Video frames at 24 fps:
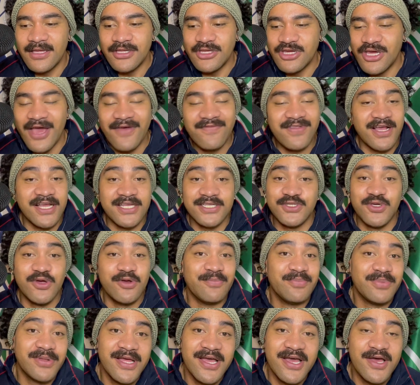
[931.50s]
have like a
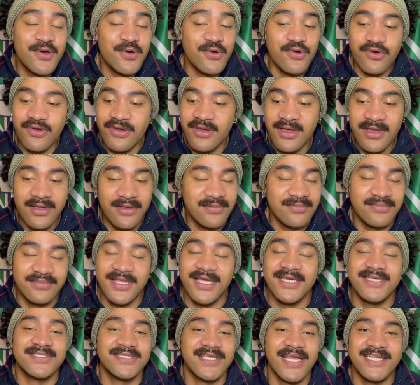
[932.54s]
certain player who
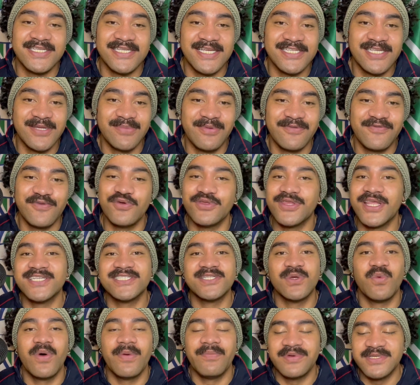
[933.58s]
does, as I said before, does
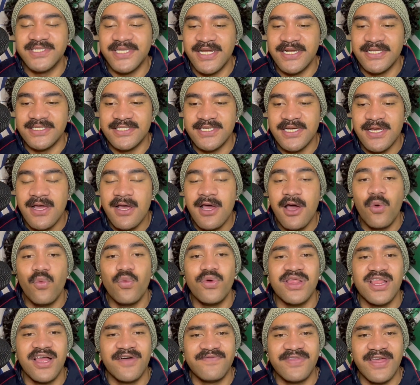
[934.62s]
the 1%ers.
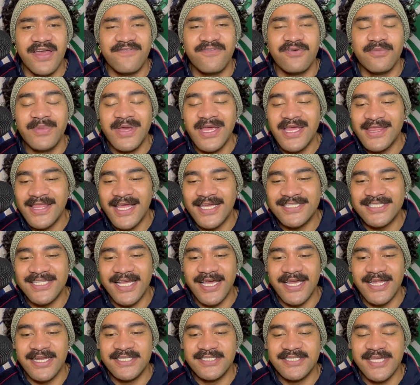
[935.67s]
We love that. For me, that's
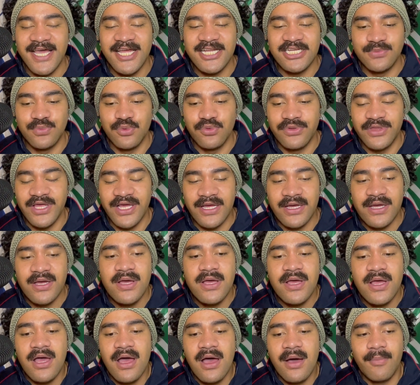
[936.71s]
like an intangible thing.
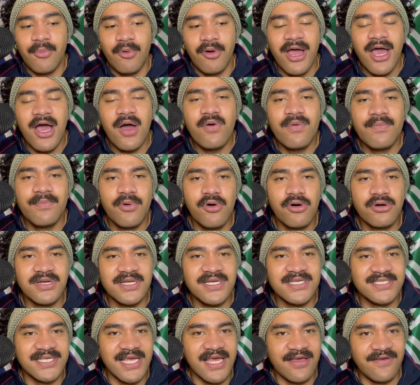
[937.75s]
But how important
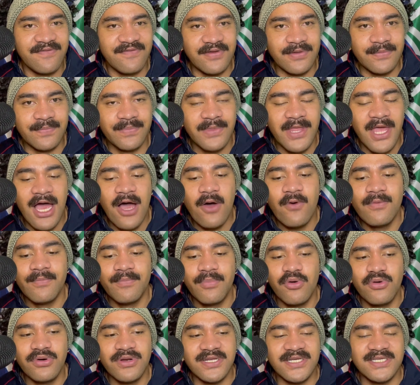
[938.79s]
is effort? How
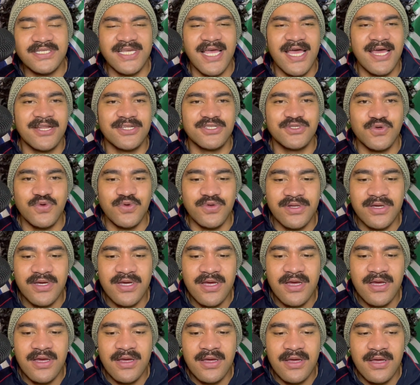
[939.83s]
important is attitude
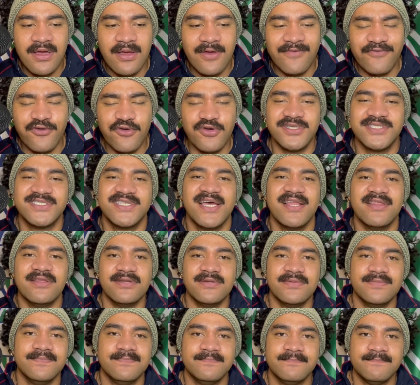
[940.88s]
versus
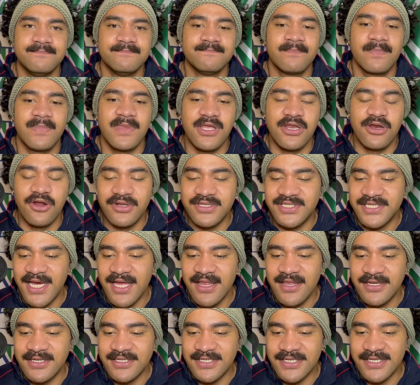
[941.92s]
talent?
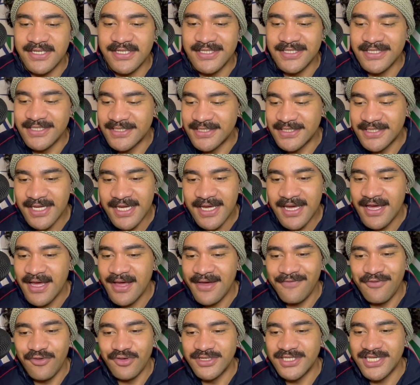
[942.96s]
Talent is,
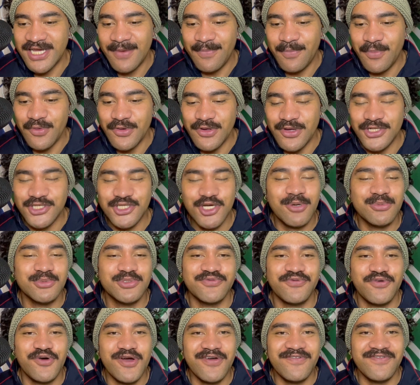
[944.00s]
for example, your Tom
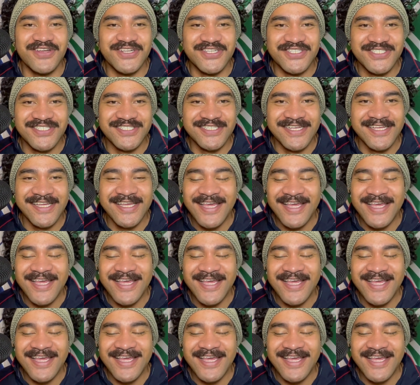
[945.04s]
Trbojevic,